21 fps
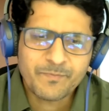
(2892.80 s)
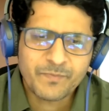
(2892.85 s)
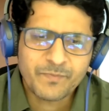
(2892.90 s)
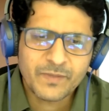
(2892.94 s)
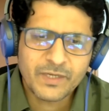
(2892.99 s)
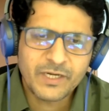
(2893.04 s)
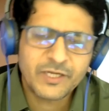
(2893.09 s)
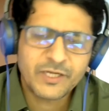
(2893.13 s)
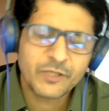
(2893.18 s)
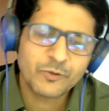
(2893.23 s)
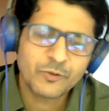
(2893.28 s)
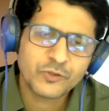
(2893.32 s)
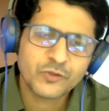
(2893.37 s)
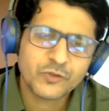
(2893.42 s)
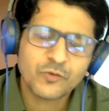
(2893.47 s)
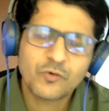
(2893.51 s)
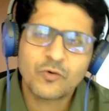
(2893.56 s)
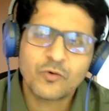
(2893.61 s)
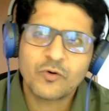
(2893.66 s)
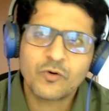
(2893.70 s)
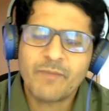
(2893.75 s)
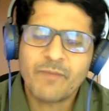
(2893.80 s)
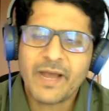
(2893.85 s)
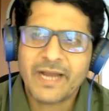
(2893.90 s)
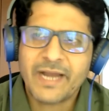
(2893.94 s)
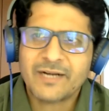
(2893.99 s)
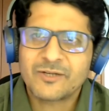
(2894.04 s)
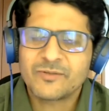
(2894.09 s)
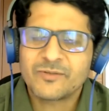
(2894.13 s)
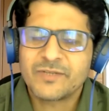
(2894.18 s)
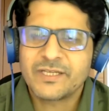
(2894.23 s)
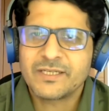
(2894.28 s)
It used to go
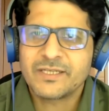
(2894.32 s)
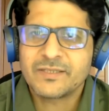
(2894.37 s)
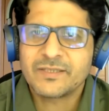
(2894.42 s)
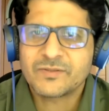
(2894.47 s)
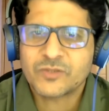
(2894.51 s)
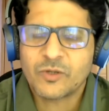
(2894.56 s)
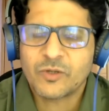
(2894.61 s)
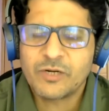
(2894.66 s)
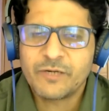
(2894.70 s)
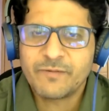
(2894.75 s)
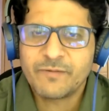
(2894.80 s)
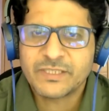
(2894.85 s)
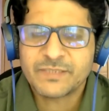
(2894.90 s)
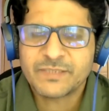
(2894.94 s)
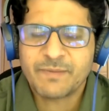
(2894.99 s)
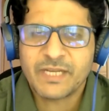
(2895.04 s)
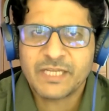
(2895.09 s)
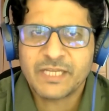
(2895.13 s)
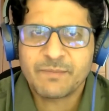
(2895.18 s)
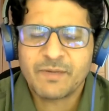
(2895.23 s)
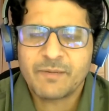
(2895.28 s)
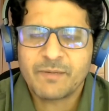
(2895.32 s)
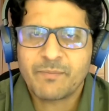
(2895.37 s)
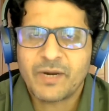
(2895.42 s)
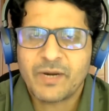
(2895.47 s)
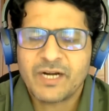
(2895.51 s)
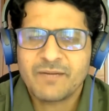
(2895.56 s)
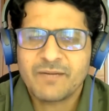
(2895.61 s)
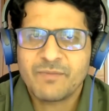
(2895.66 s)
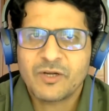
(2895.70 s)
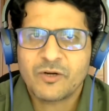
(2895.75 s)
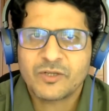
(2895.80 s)
back to the solid waste management
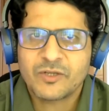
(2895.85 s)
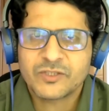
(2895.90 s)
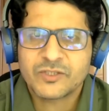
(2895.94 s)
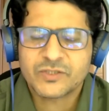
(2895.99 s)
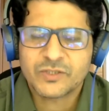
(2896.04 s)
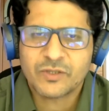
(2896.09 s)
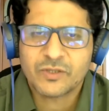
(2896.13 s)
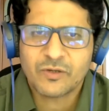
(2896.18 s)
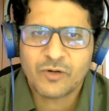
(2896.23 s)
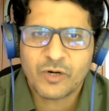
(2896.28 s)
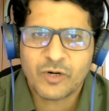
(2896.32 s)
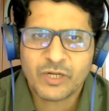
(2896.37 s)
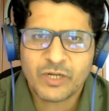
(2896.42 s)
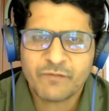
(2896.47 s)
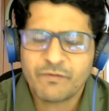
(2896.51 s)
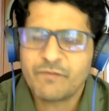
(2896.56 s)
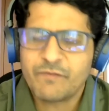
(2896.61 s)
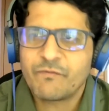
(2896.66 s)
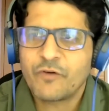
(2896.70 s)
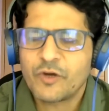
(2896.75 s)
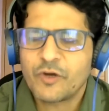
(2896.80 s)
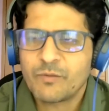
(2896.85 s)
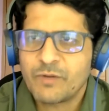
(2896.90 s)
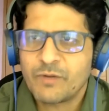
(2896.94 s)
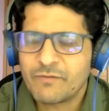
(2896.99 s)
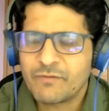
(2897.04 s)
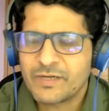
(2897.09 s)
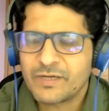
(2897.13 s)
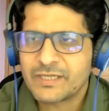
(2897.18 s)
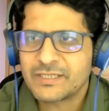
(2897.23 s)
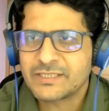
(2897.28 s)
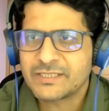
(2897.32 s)
part, because a lot of informal
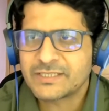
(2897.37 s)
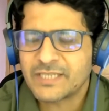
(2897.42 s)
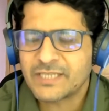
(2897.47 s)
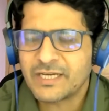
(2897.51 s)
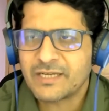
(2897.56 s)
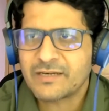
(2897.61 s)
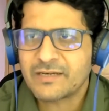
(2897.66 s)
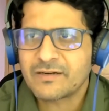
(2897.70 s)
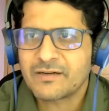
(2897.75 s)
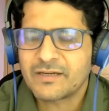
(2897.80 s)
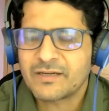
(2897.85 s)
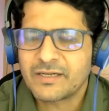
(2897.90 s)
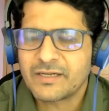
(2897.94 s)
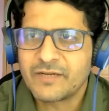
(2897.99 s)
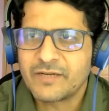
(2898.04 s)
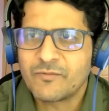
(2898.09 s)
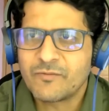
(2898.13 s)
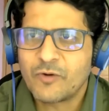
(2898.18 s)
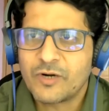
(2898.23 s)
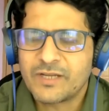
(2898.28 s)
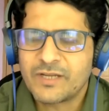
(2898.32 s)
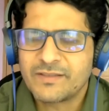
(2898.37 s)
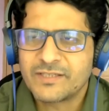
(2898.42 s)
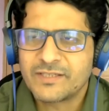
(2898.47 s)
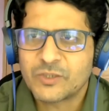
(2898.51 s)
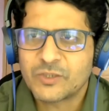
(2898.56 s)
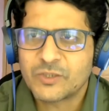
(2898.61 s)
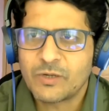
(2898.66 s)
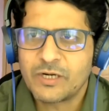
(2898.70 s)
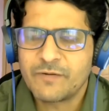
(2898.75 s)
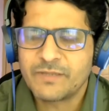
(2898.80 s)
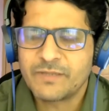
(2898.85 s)
workers are involved in the
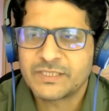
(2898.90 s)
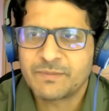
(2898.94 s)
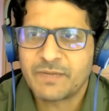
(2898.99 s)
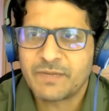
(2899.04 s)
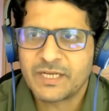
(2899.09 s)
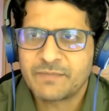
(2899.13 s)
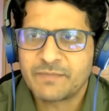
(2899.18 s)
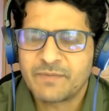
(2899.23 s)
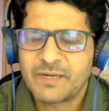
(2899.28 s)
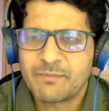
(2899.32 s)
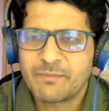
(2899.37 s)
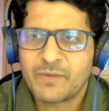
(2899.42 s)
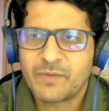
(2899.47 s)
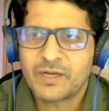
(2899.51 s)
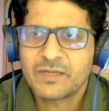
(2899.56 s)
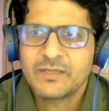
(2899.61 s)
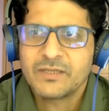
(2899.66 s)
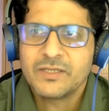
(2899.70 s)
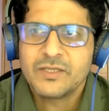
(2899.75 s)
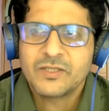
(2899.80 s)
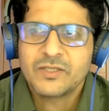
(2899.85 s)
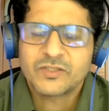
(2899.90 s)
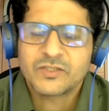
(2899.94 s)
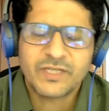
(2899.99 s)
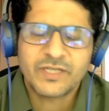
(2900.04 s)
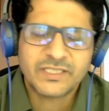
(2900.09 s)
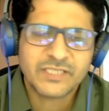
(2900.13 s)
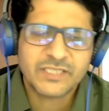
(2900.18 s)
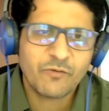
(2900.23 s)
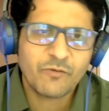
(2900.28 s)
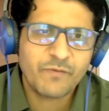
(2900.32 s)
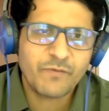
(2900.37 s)
solid waste management part. So
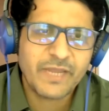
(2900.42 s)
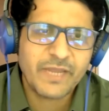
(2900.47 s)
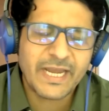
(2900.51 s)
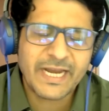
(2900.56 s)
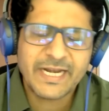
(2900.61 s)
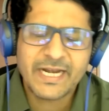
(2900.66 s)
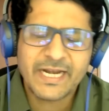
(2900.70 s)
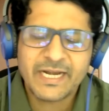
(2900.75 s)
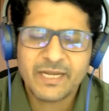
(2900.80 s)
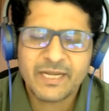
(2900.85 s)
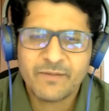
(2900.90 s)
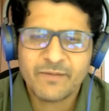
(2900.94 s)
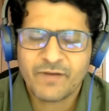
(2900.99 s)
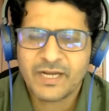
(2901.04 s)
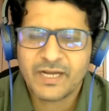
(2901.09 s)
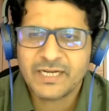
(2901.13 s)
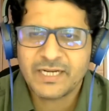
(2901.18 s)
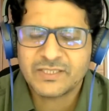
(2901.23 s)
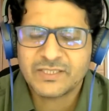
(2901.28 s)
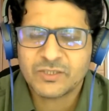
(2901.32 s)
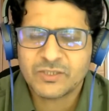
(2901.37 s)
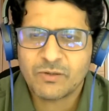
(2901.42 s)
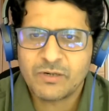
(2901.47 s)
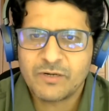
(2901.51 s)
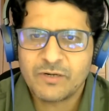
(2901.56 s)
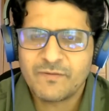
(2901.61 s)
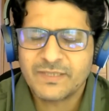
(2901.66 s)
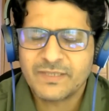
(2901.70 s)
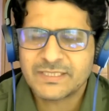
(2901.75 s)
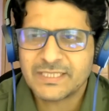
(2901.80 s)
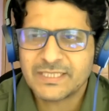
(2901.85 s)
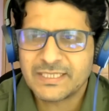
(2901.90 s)
that's how we identified
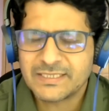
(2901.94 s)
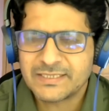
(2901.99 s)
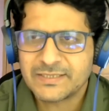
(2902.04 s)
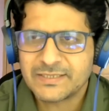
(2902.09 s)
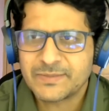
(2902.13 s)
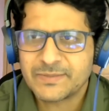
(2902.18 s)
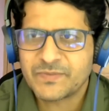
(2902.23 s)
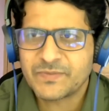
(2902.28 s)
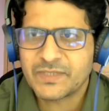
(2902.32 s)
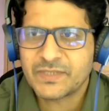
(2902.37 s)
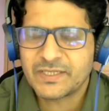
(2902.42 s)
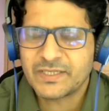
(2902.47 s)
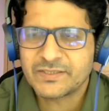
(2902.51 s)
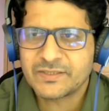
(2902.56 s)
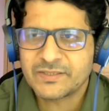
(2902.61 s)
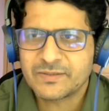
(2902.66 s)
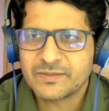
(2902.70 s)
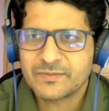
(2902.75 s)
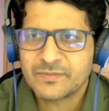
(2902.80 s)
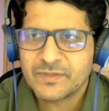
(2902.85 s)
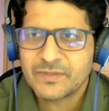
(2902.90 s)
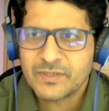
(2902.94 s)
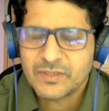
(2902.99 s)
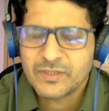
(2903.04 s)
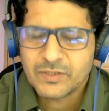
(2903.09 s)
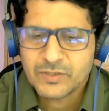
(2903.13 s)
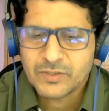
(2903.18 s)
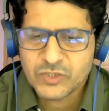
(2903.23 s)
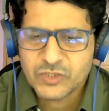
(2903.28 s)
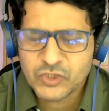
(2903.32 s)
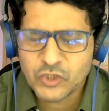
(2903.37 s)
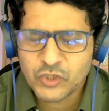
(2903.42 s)
solid waste as a
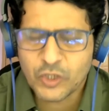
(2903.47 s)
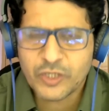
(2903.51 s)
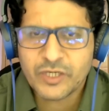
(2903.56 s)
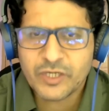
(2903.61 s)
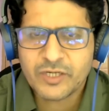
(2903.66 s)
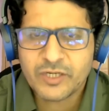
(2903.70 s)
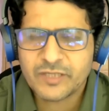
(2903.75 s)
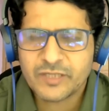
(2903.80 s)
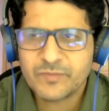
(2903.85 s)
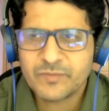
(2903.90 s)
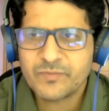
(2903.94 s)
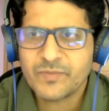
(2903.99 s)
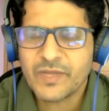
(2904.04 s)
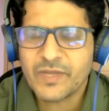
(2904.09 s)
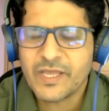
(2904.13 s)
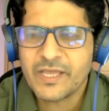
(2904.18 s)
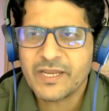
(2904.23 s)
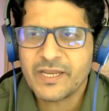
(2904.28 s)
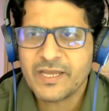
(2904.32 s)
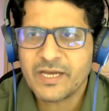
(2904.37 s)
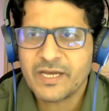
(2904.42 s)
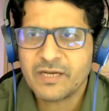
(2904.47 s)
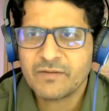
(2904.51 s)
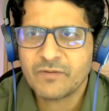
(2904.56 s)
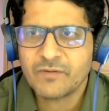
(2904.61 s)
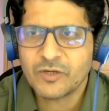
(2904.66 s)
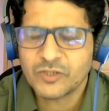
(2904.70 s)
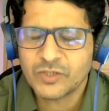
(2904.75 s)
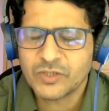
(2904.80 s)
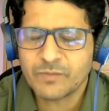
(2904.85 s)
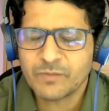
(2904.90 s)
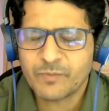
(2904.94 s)
short-term area
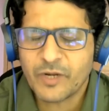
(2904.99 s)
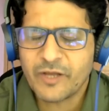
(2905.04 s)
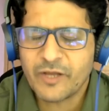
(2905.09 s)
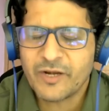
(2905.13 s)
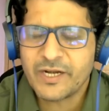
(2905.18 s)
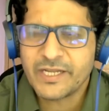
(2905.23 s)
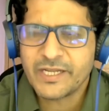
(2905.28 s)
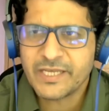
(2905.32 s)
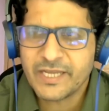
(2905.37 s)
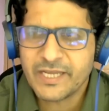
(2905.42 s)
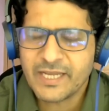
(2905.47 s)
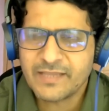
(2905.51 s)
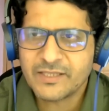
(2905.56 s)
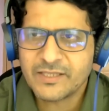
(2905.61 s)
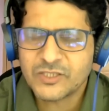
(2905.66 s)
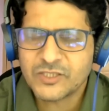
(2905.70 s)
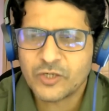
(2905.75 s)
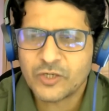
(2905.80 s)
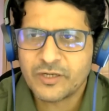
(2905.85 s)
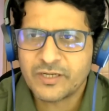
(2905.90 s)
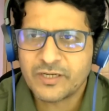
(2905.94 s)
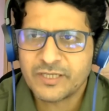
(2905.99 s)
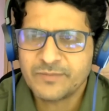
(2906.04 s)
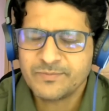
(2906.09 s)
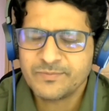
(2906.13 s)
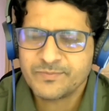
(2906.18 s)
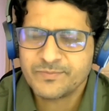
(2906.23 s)
or priority area in the short term,